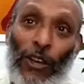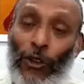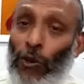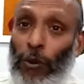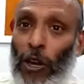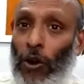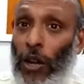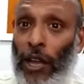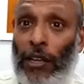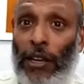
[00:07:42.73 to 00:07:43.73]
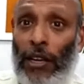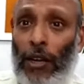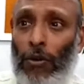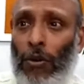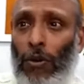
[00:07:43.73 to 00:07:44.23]
You may not agree
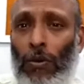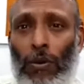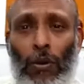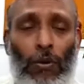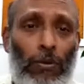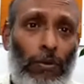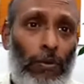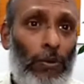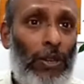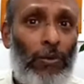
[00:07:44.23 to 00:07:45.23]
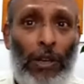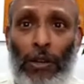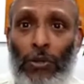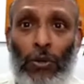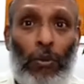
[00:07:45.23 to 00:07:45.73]
now, oh no, we were
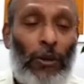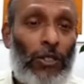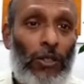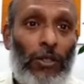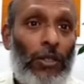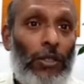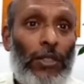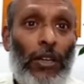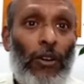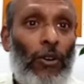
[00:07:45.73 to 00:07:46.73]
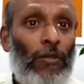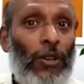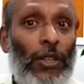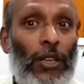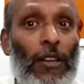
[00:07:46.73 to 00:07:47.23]
so much researching on
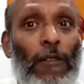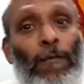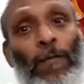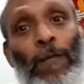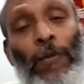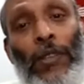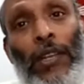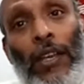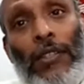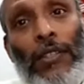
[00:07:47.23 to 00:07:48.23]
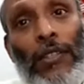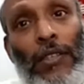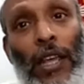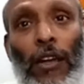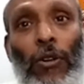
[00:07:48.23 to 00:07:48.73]
everything. Yes,
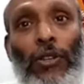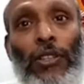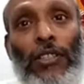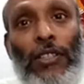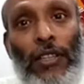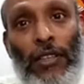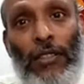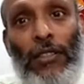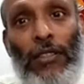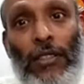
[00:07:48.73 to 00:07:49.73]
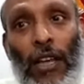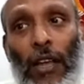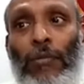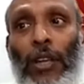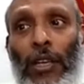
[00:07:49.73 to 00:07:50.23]
take on this earth.
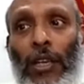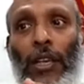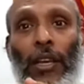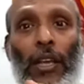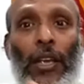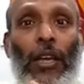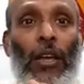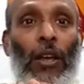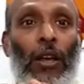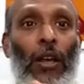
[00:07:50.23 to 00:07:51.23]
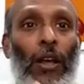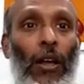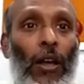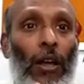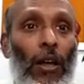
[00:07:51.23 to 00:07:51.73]
I'm taking in
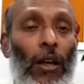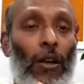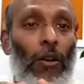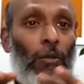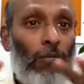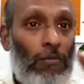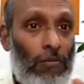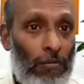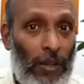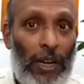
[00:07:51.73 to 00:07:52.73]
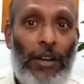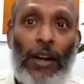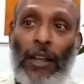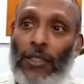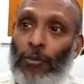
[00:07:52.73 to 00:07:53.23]
a greater
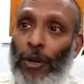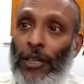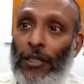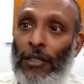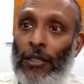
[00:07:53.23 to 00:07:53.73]
aspect.